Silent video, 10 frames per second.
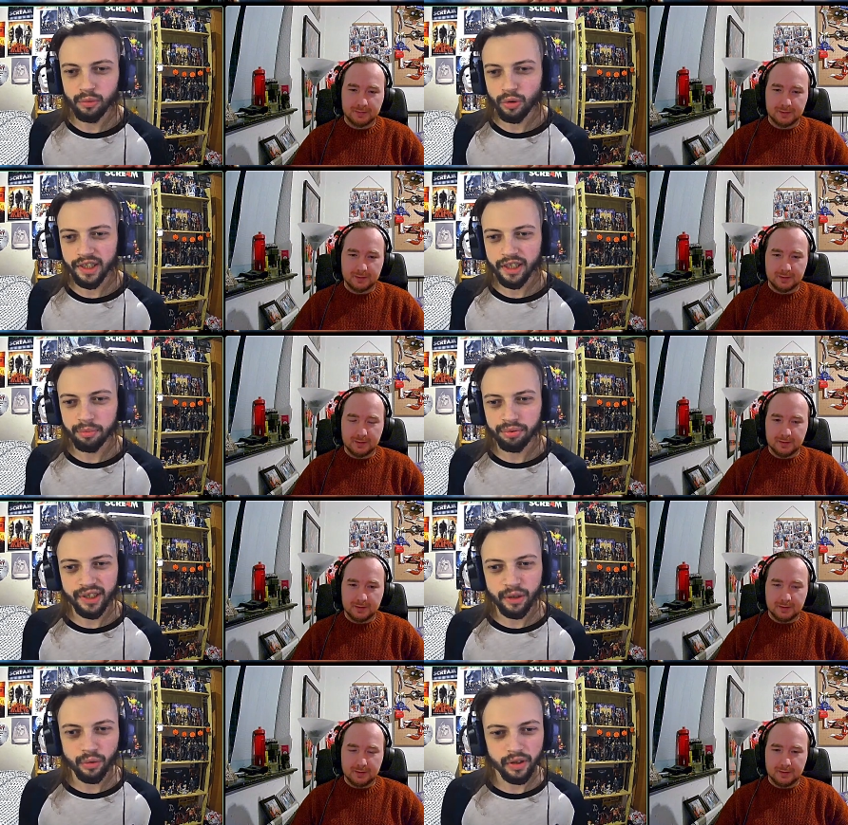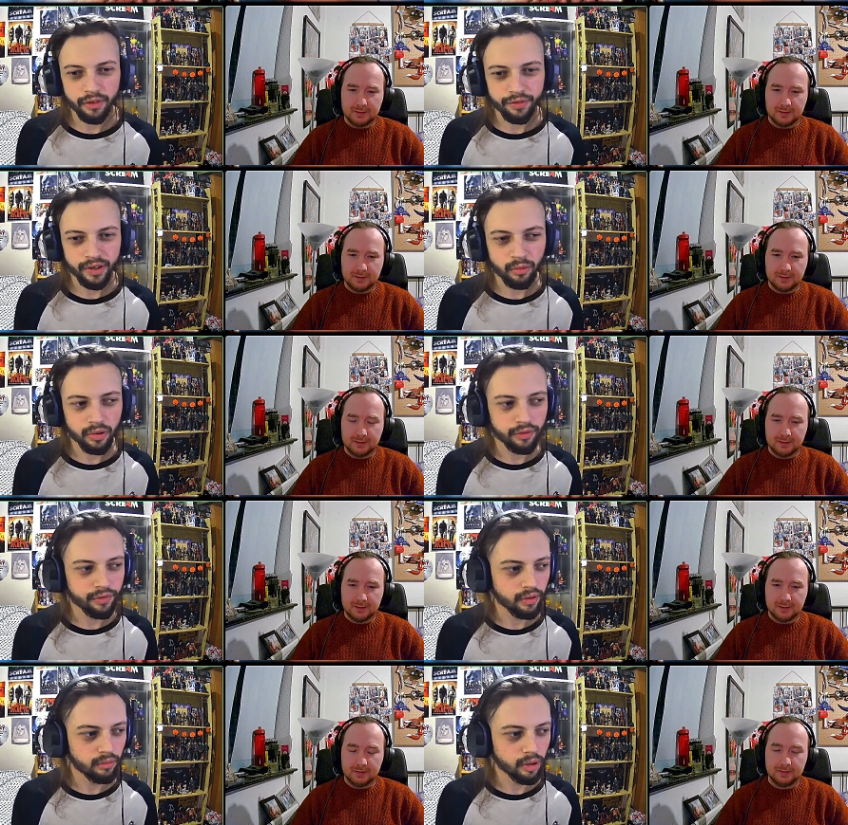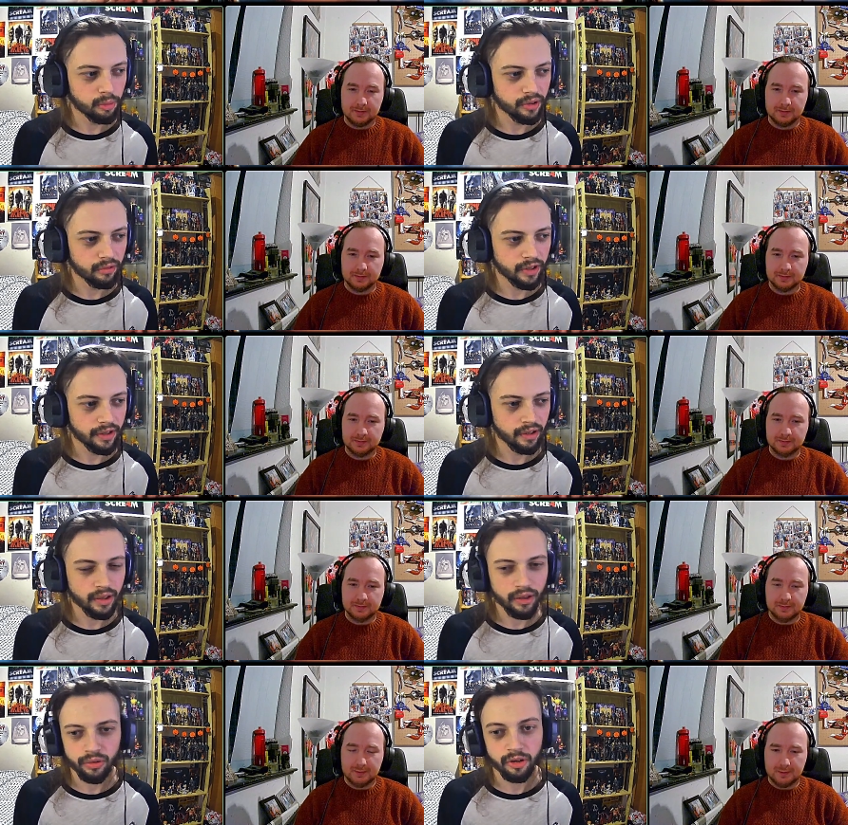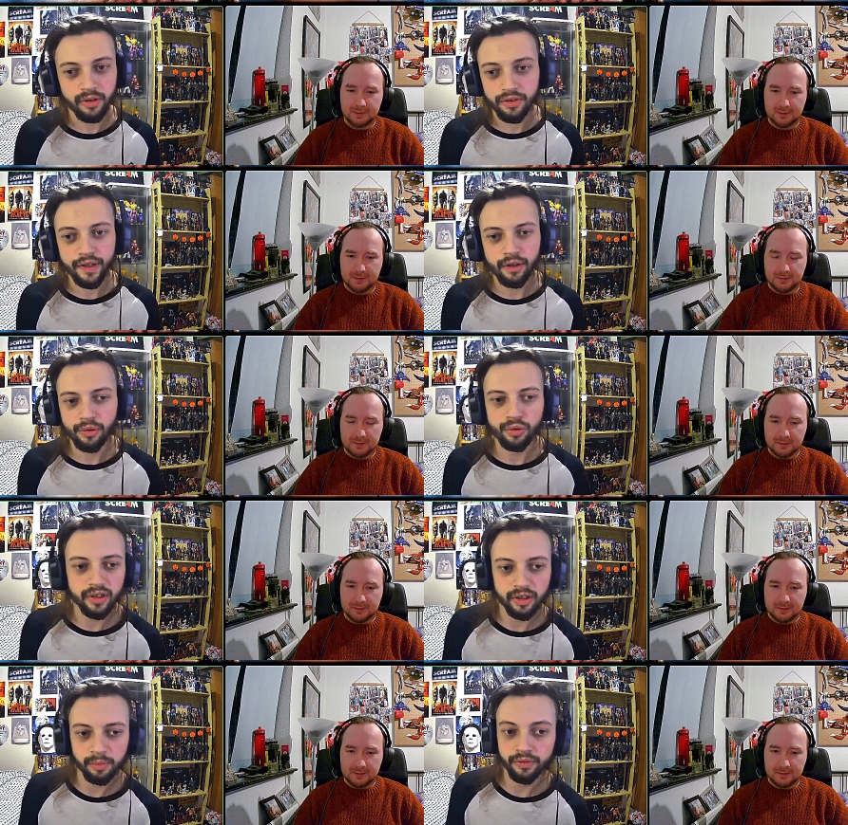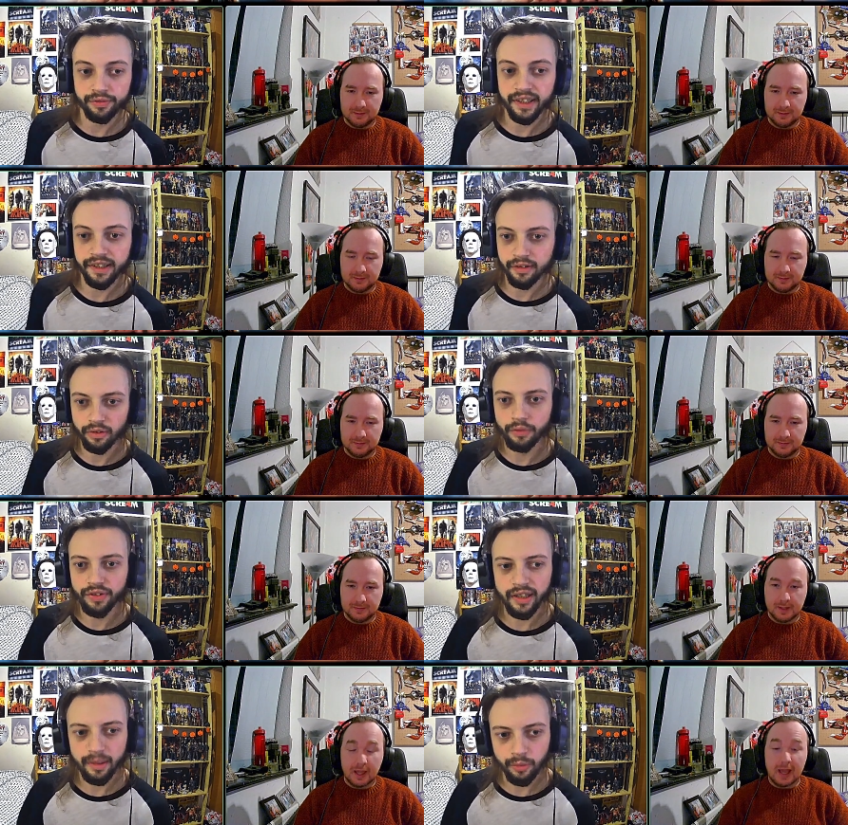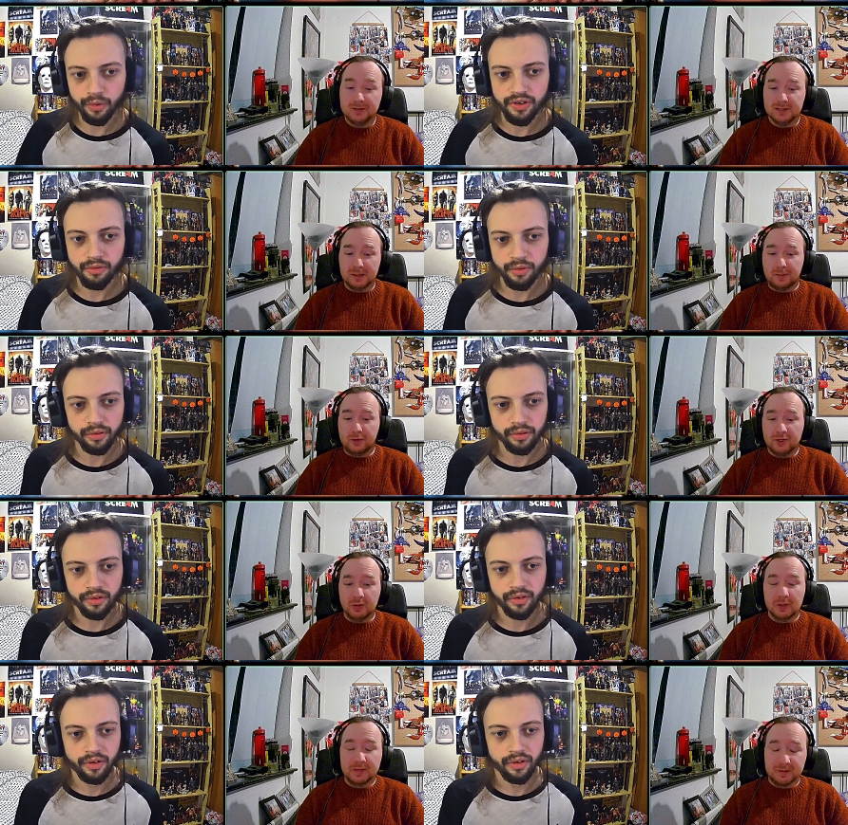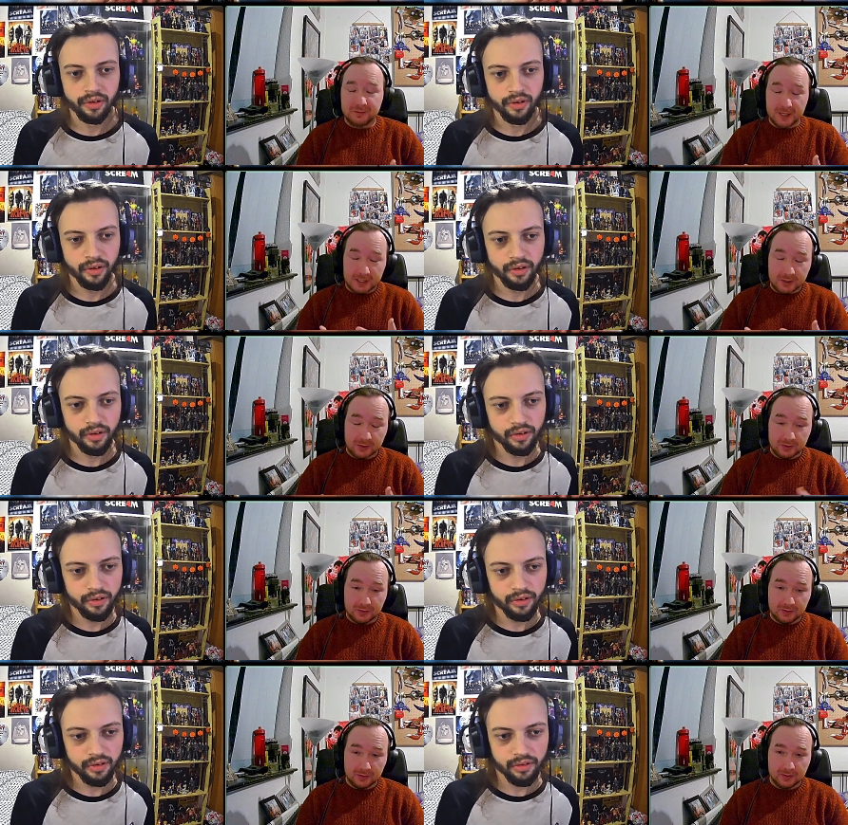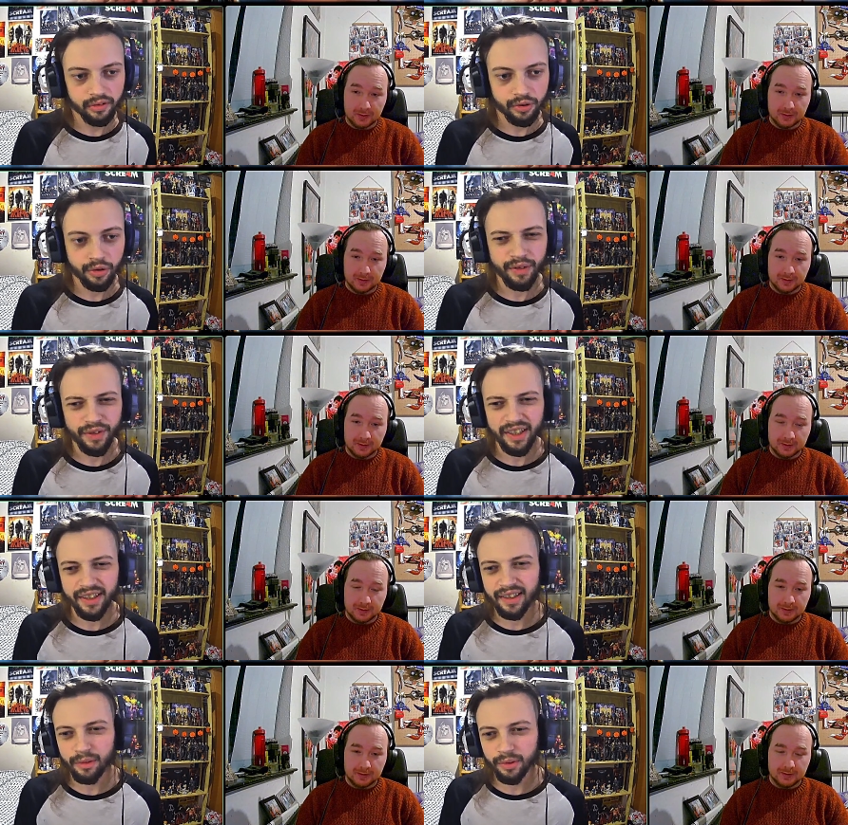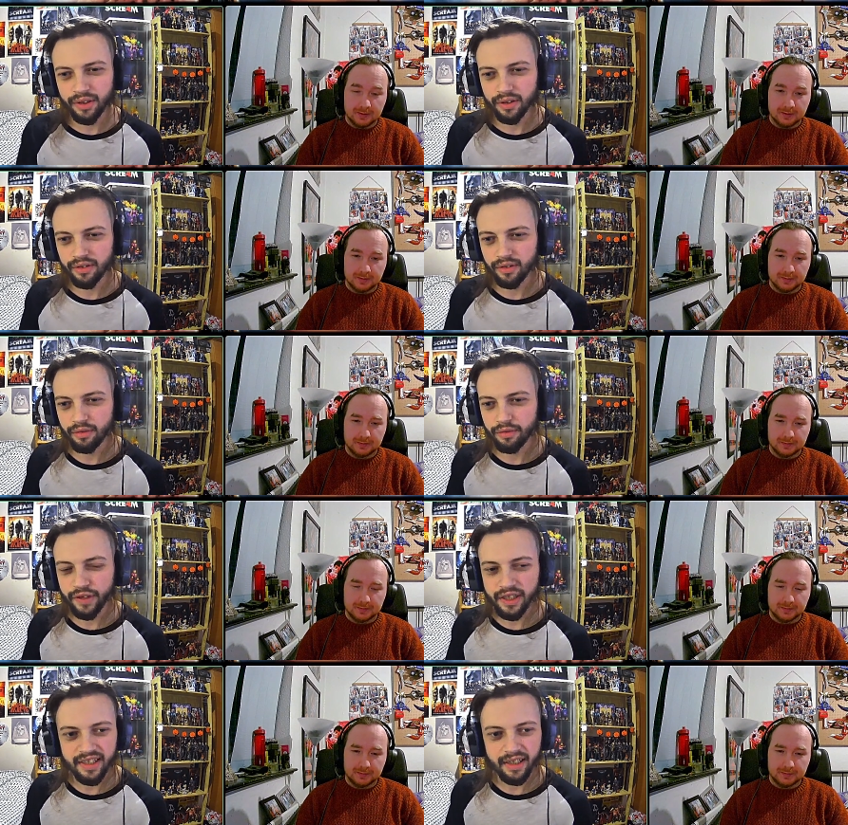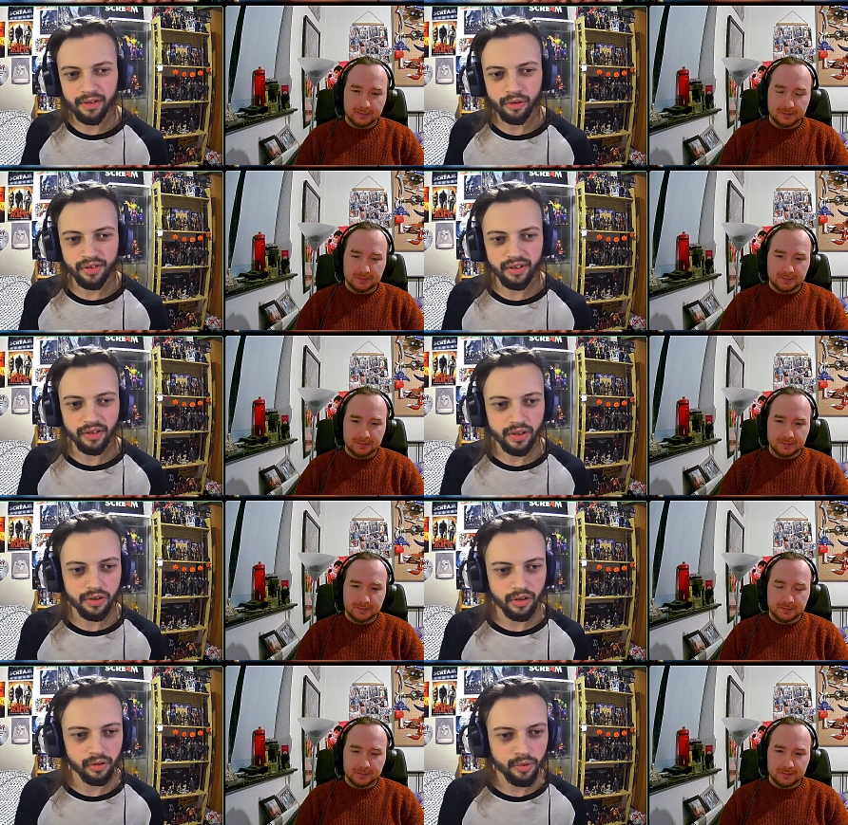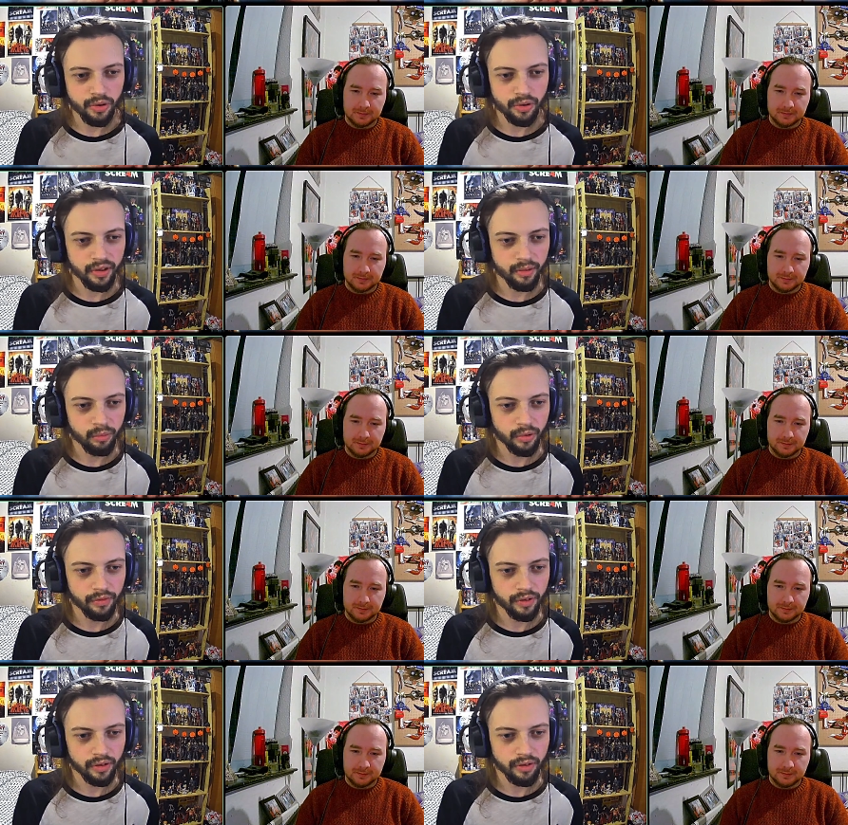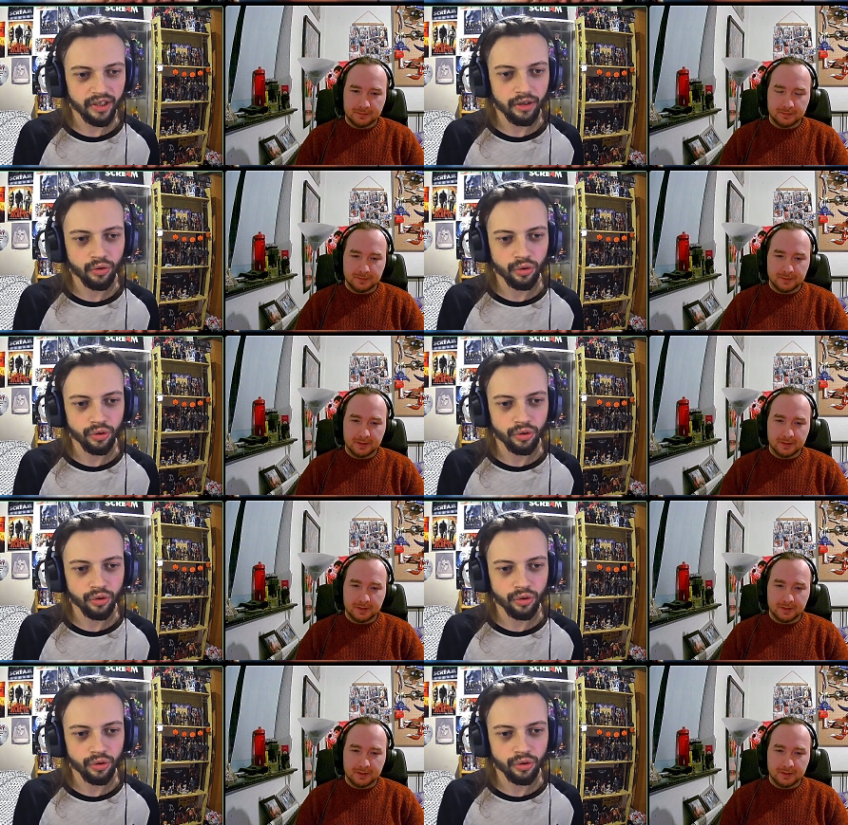Speaker 1: He wrote like a prequel, and I think, what the fuck did Robert right now? I don't know. I just found it cool that they both like loved it. I think much prequel
Speaker 2: would have been really cool.
Speaker 1: True. I think they did that with a uh, Freddy's Nightmare, a TV show, I'm sure they did one of it. It was like the